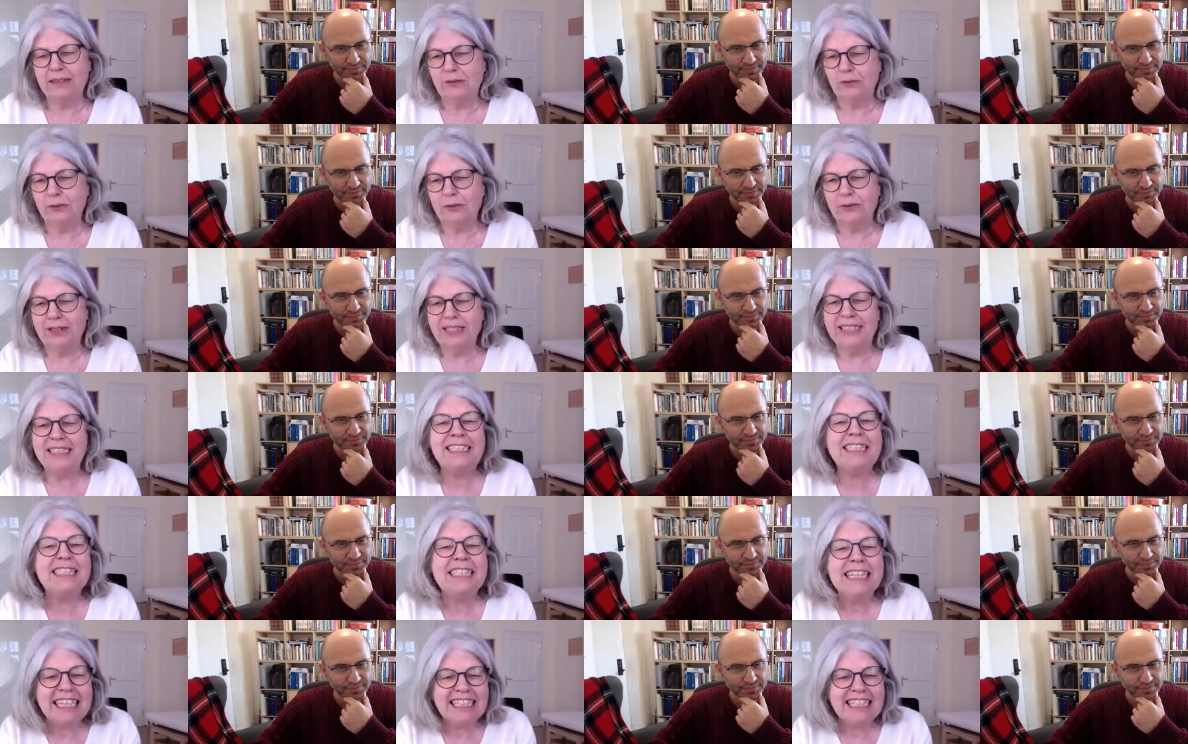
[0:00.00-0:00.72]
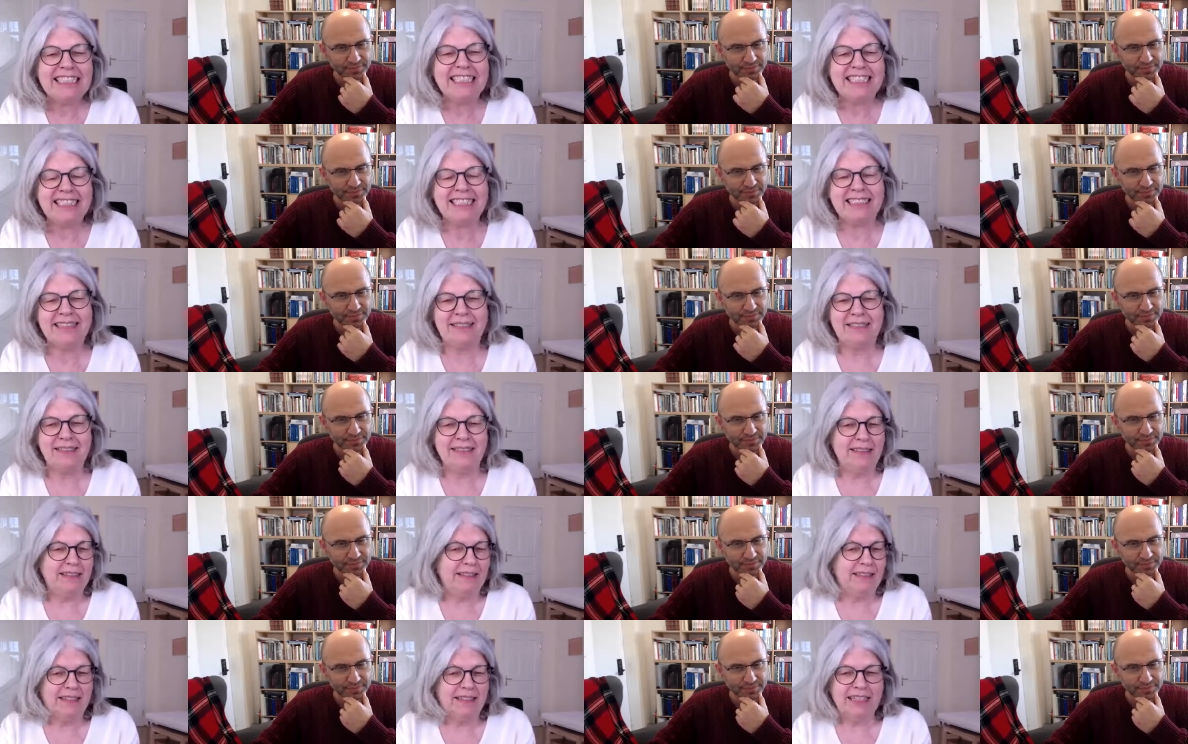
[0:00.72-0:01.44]
Speaker 1: resist
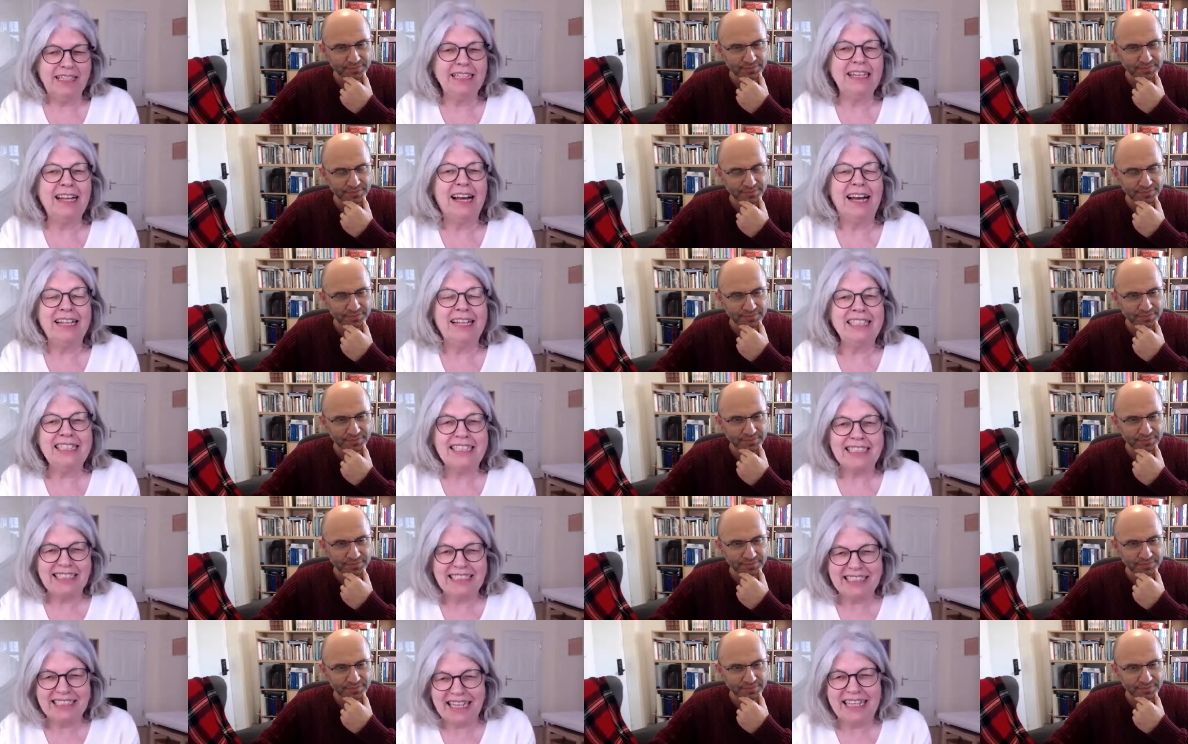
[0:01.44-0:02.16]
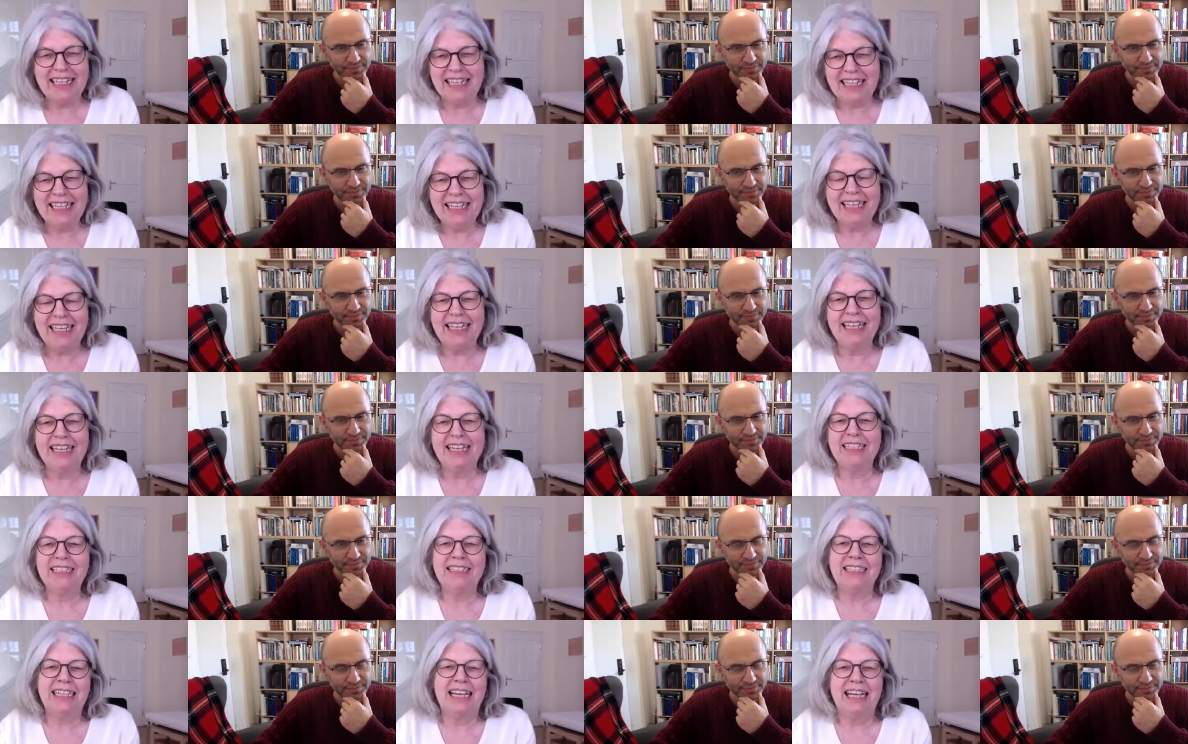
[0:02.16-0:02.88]
in understanding
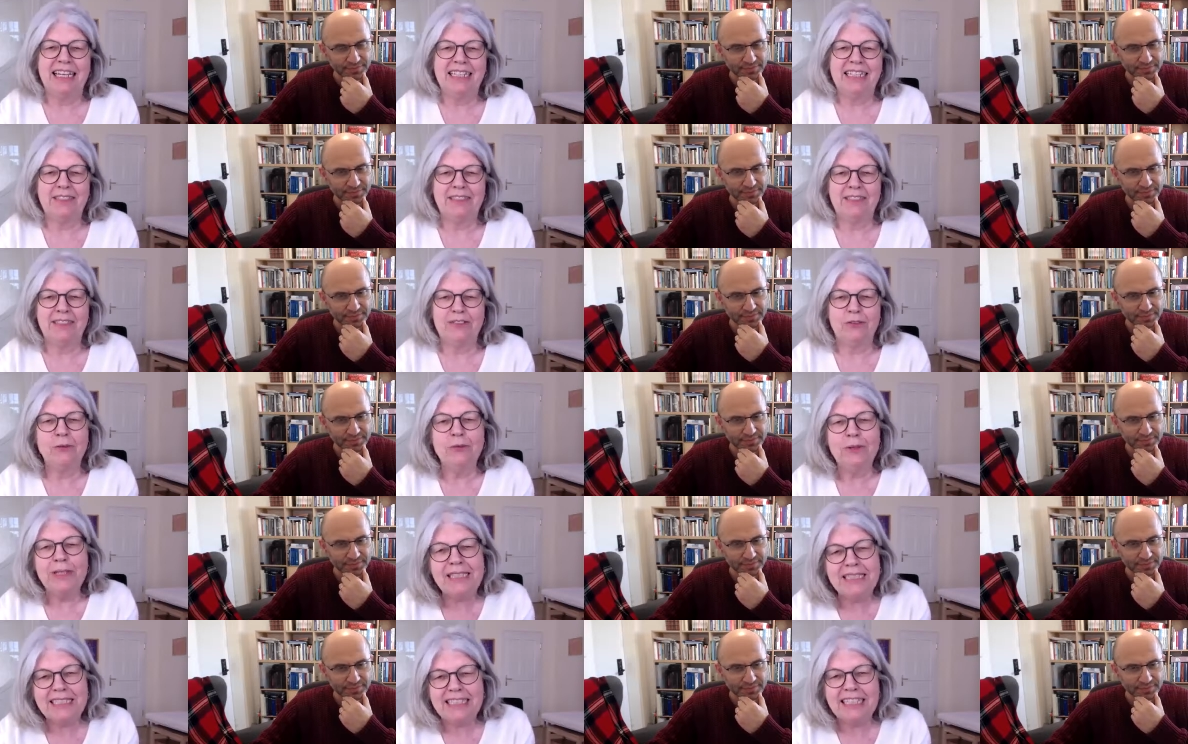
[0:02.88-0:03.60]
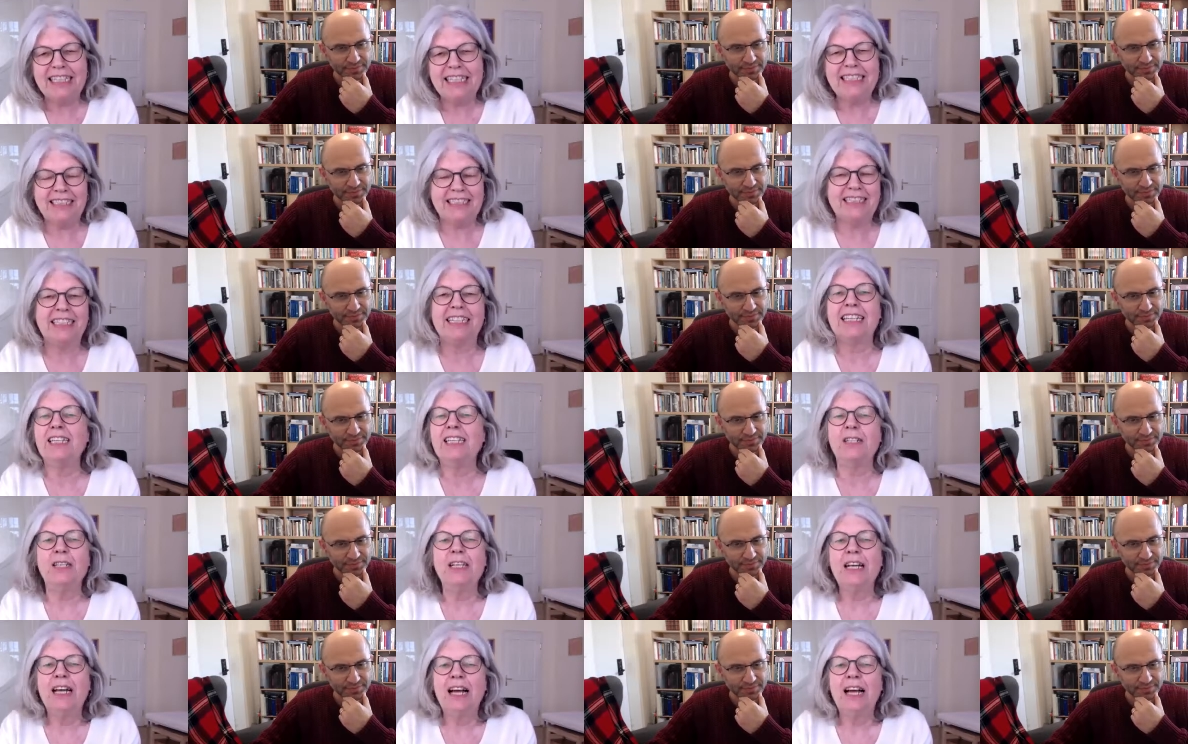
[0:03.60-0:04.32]
it and resist in
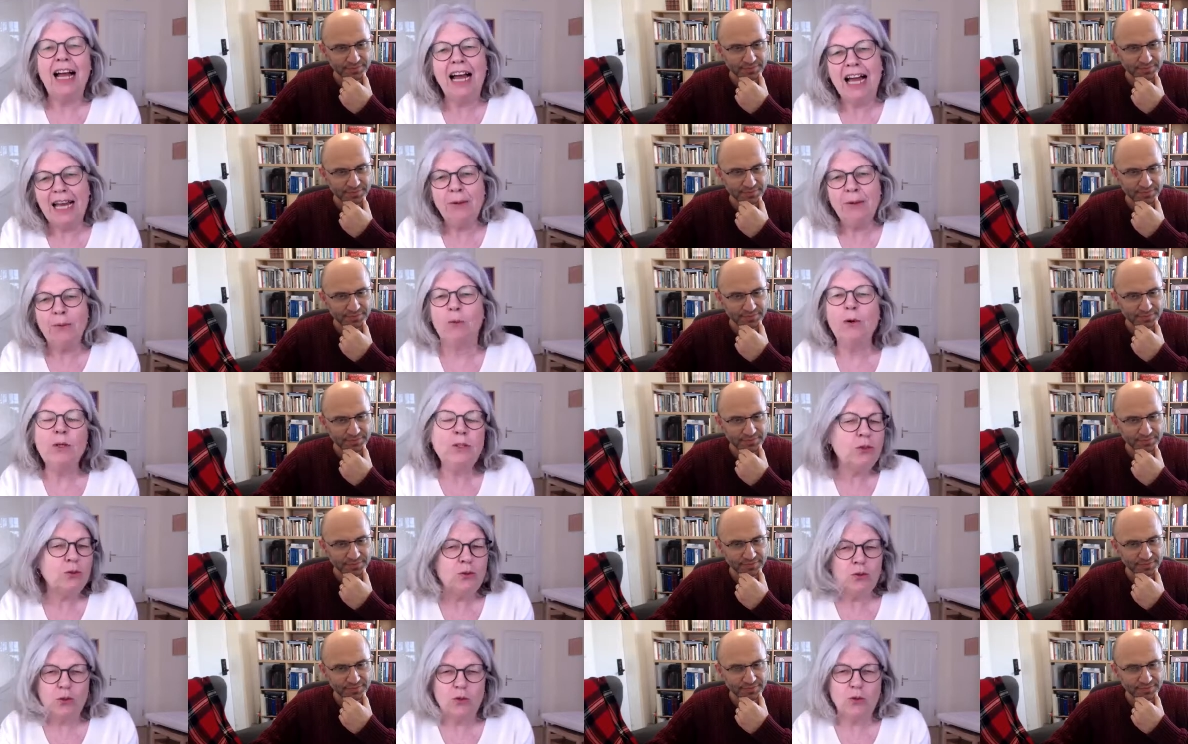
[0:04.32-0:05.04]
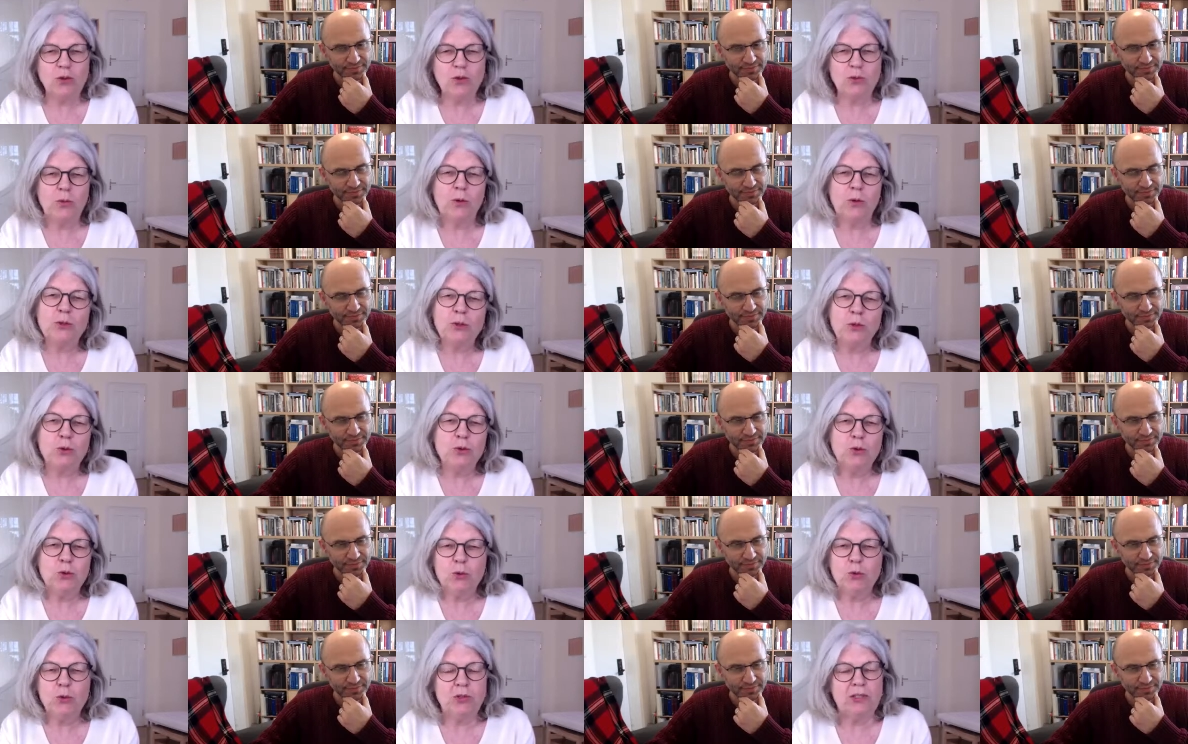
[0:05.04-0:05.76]
i want don't want to
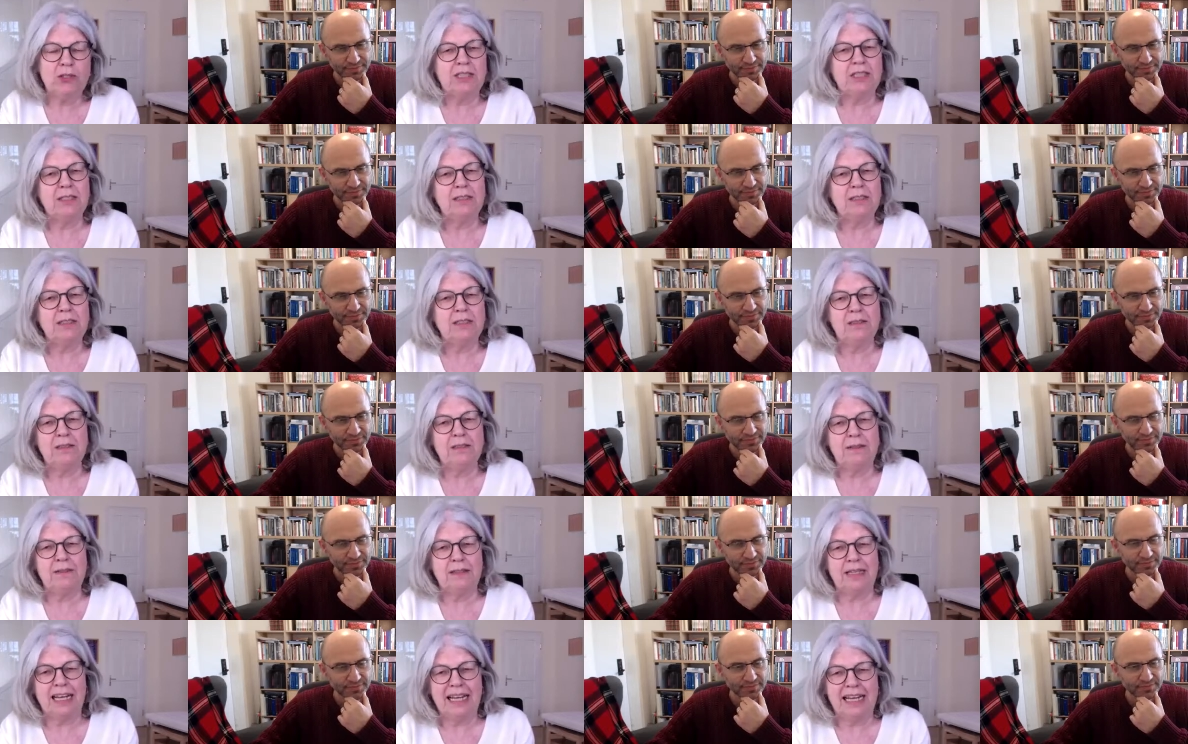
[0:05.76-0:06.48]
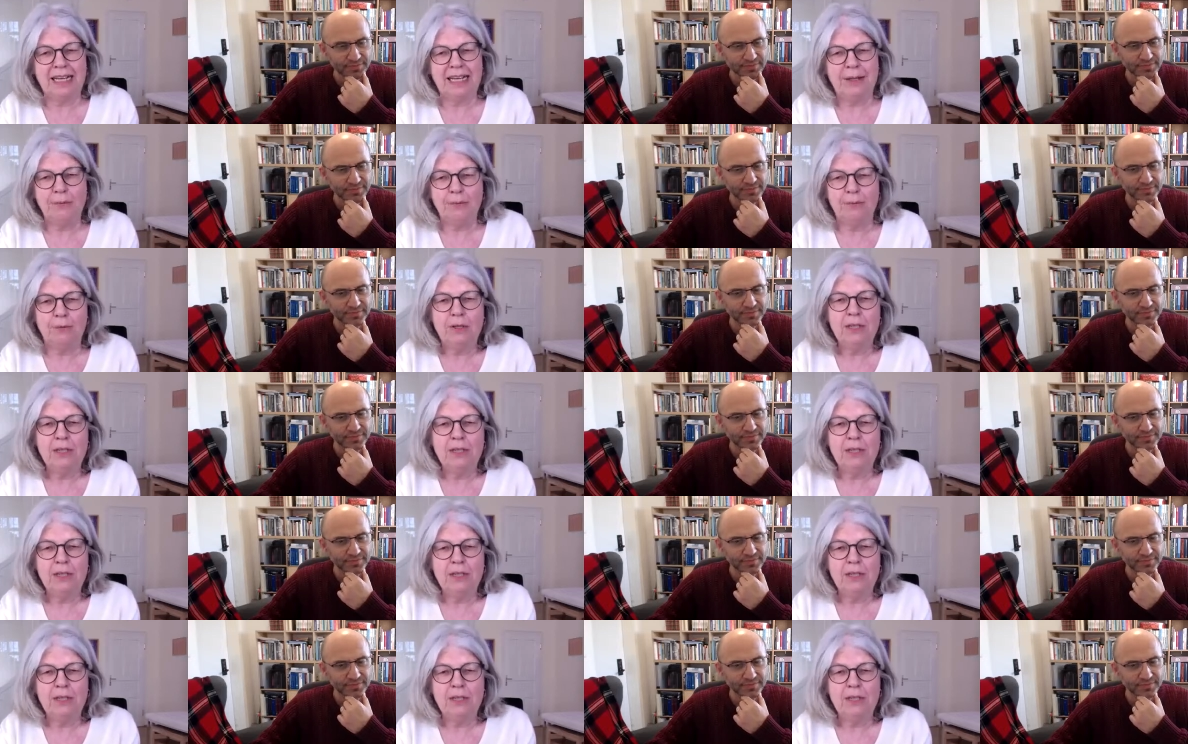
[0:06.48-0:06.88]
do this i